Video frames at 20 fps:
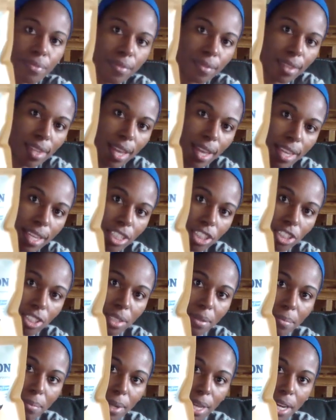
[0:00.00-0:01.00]
the
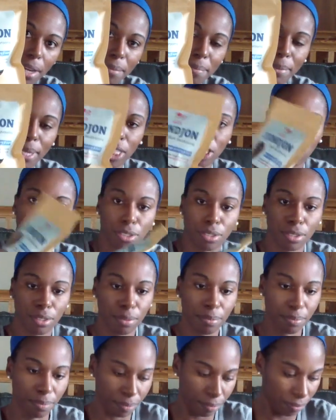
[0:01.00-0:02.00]
Haitian black
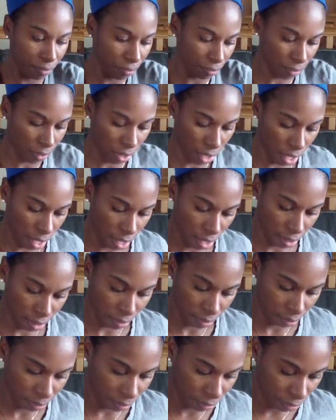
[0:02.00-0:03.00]
mushroom. Okay,
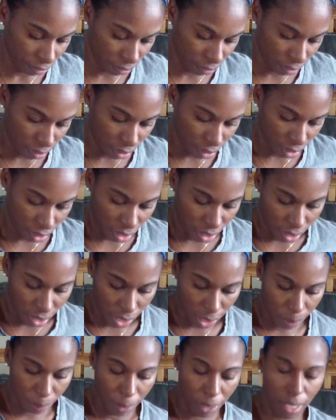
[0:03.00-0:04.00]
and
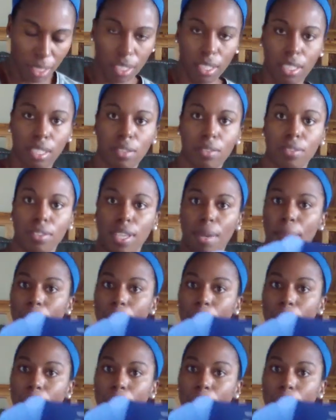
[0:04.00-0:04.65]
that's pretty cute. The